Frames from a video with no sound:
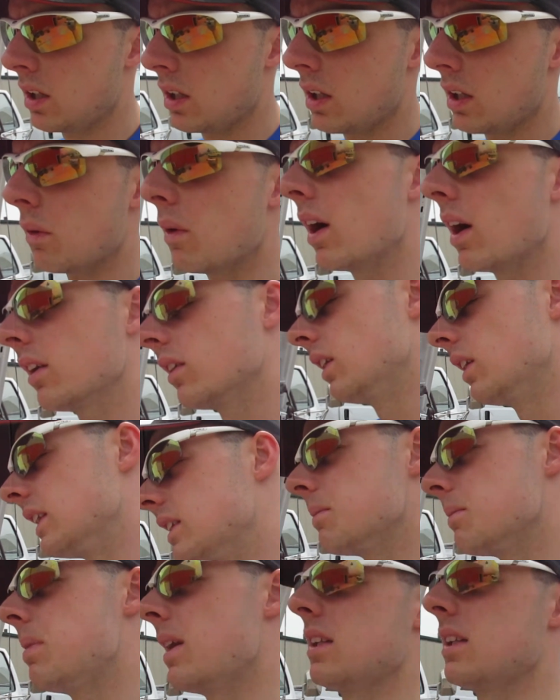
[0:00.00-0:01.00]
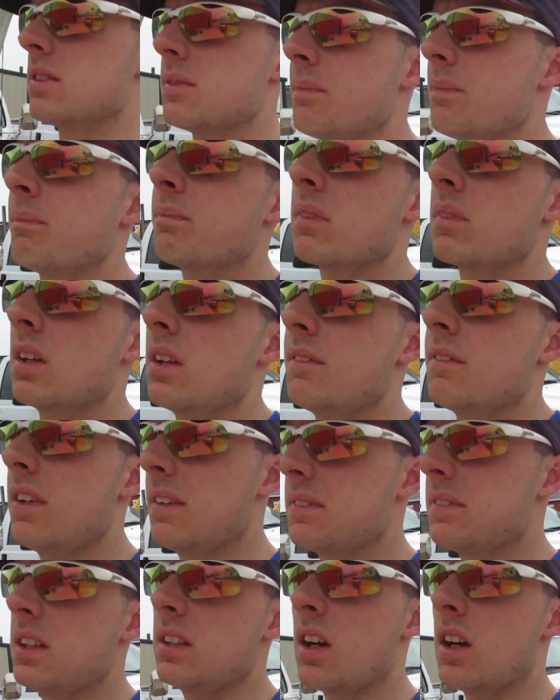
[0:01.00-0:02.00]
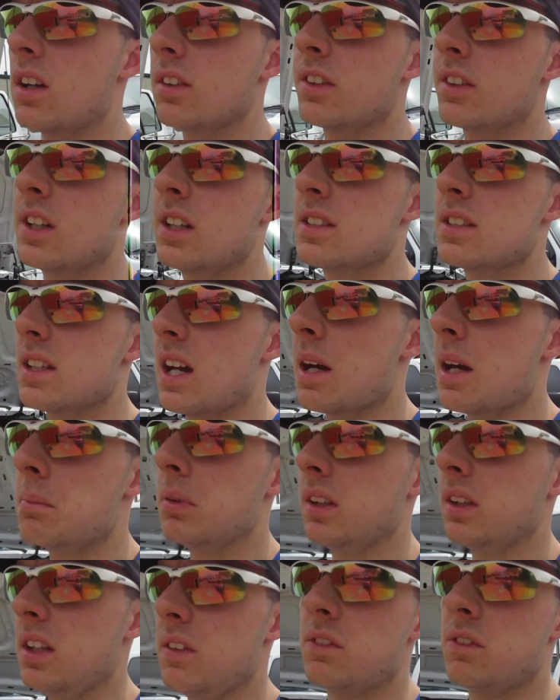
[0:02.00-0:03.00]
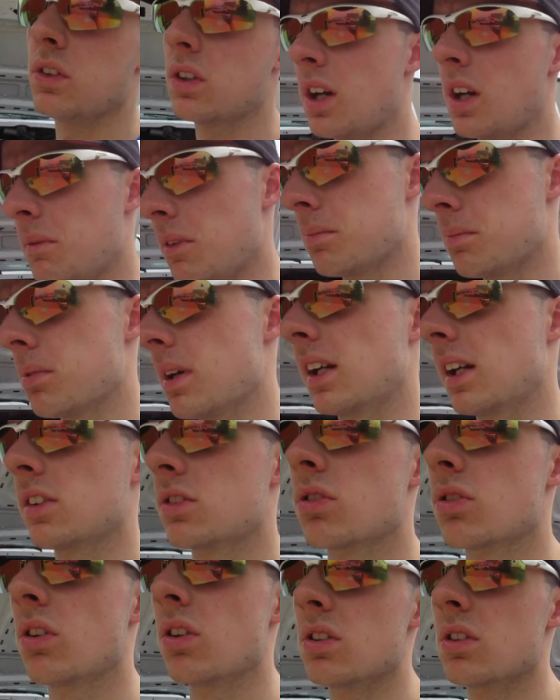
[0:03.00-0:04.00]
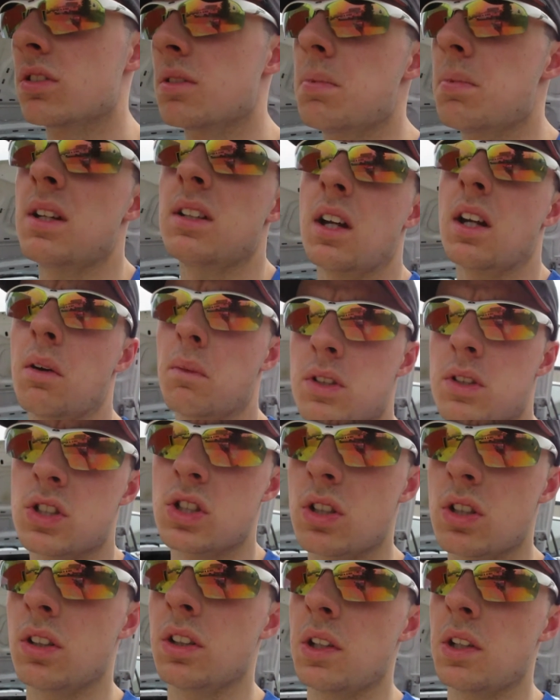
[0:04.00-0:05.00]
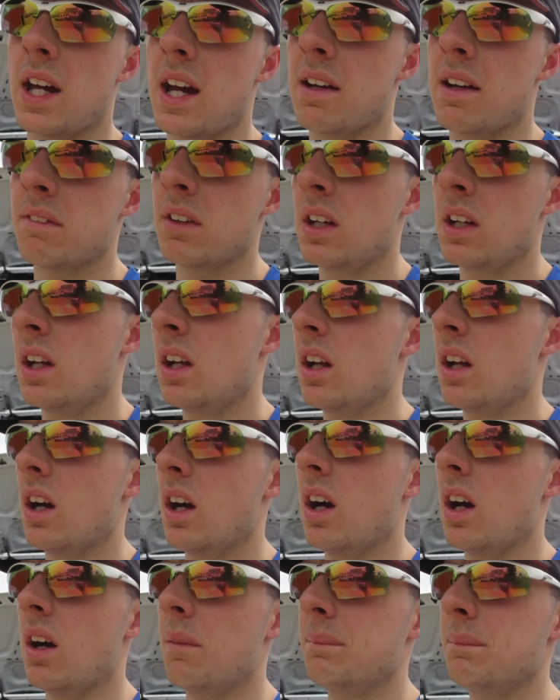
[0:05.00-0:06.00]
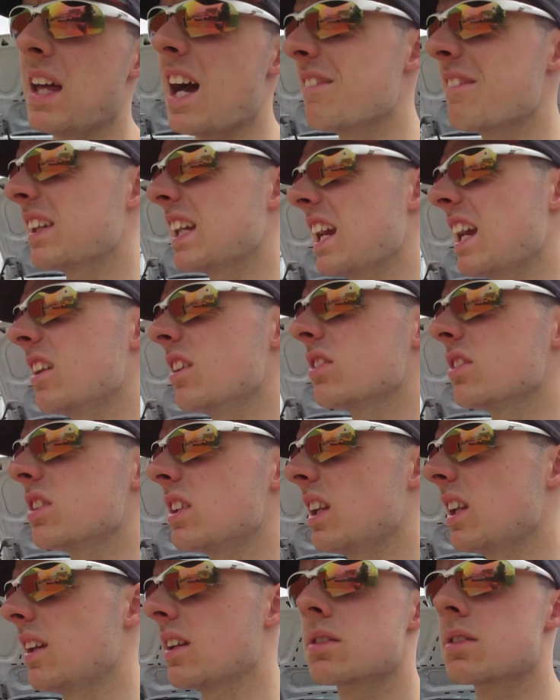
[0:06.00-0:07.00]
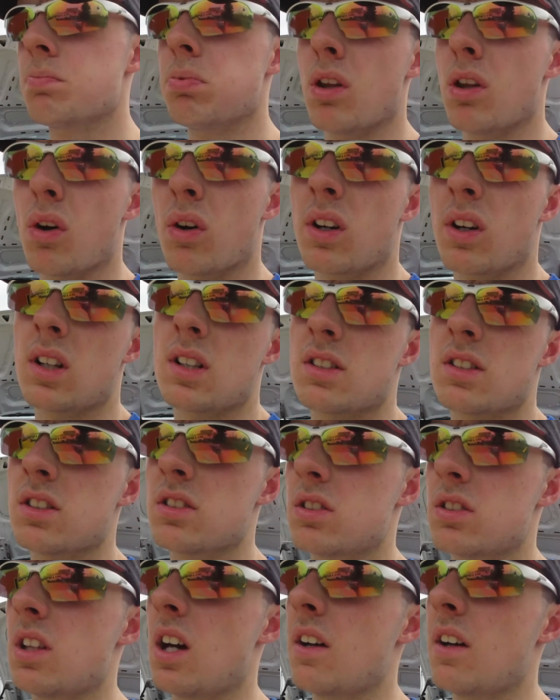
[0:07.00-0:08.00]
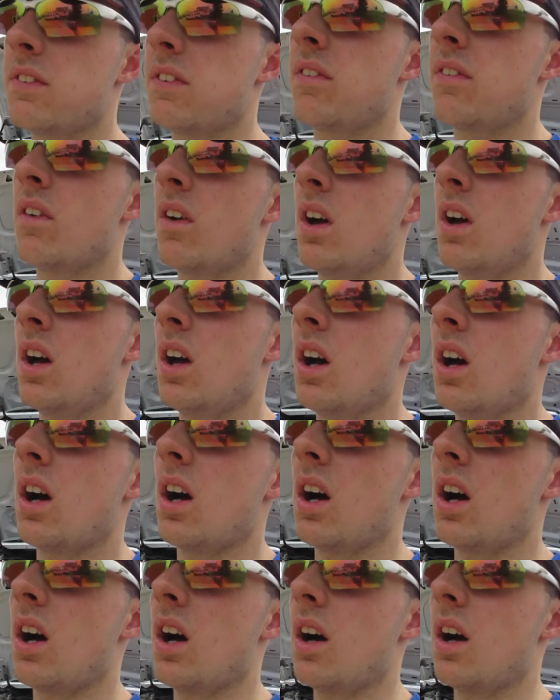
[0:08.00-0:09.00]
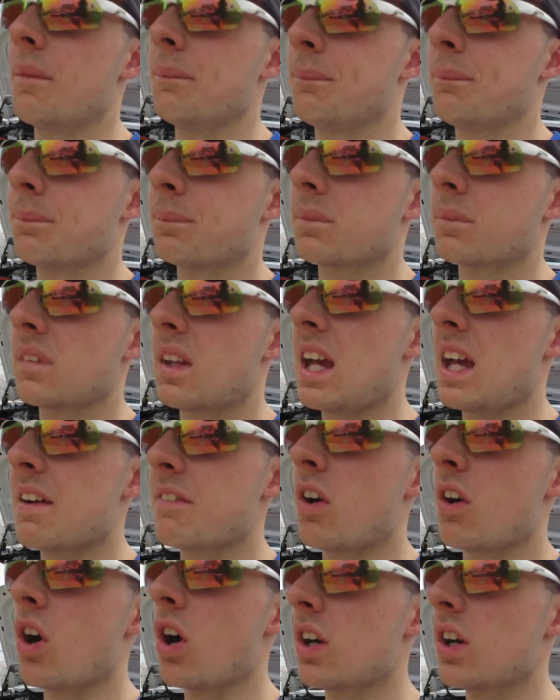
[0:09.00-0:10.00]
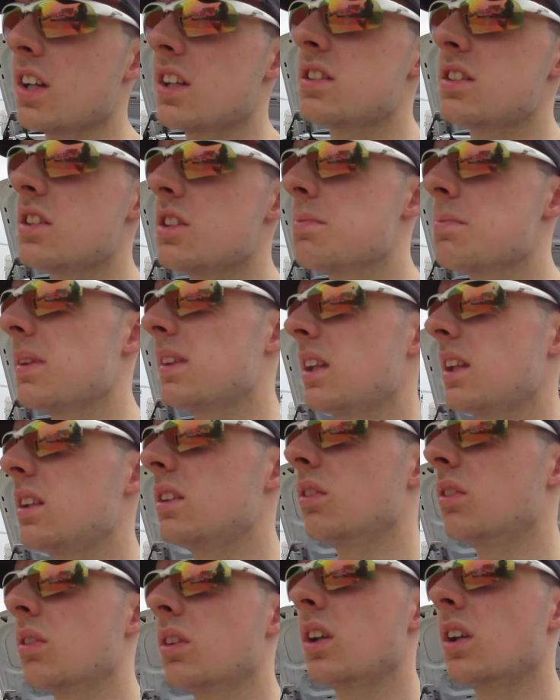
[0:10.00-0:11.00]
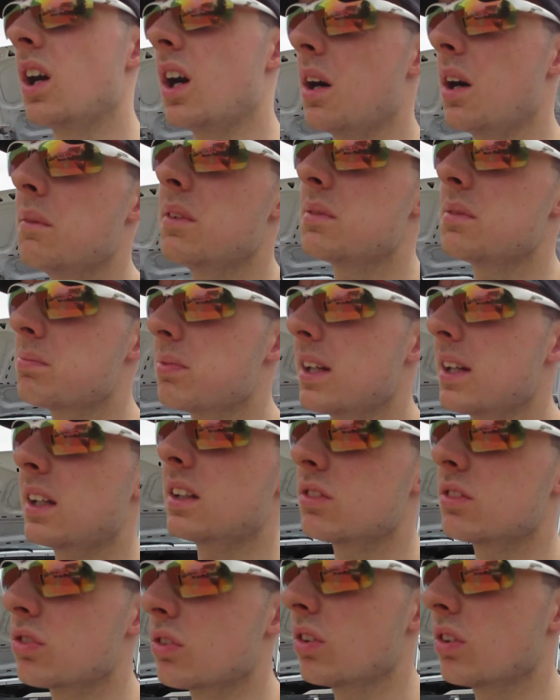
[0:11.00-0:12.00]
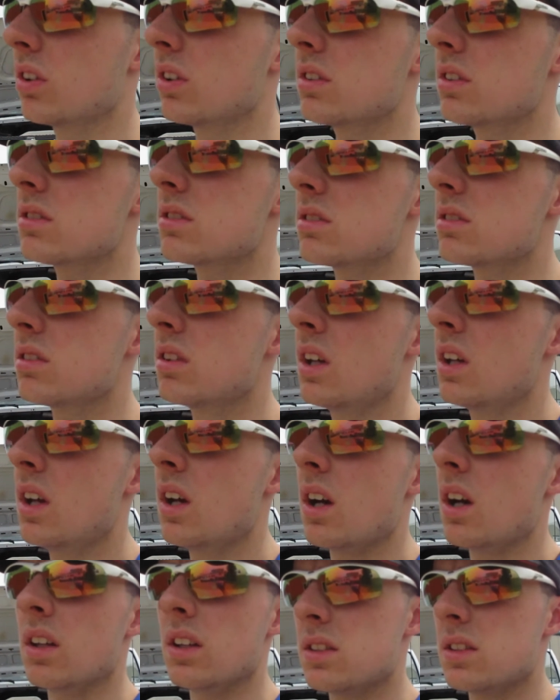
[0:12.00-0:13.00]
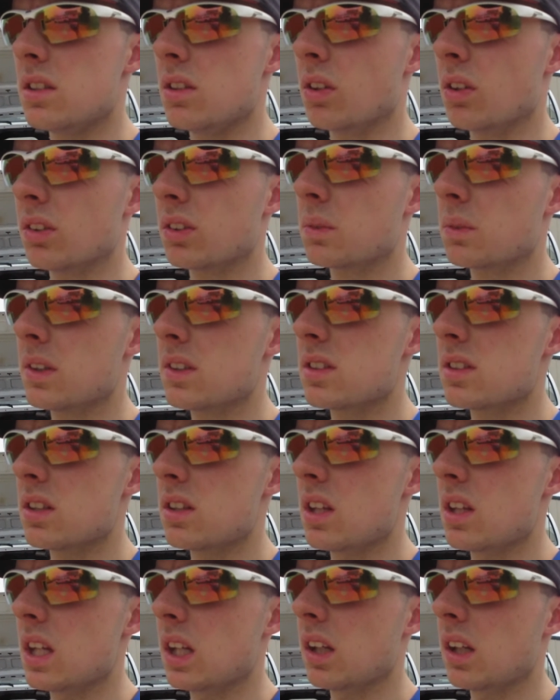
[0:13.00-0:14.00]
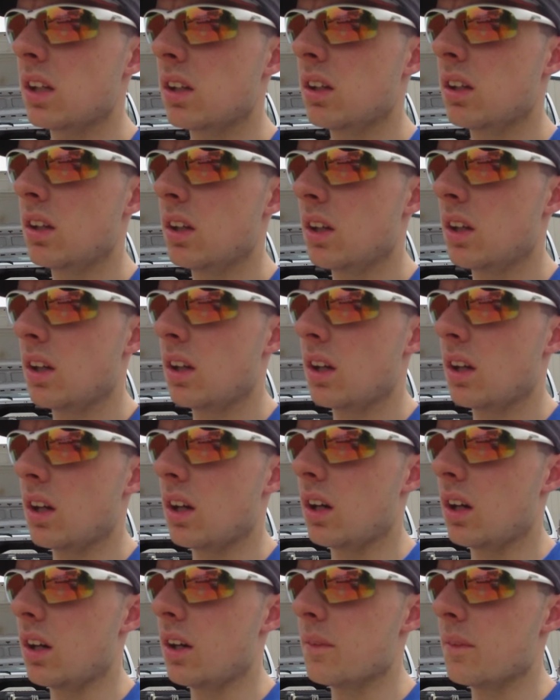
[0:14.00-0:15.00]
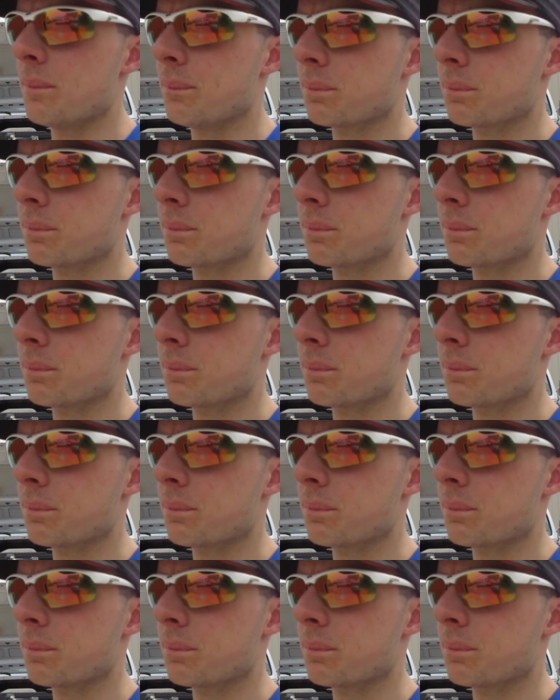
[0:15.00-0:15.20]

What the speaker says: well, it depends. 1500s, I believe, do come with brake controllers depending on which year you have. Navigators and Explorers and stuff, they have harnesses, but they don't come with brake controllers. At least the older ones, I think. But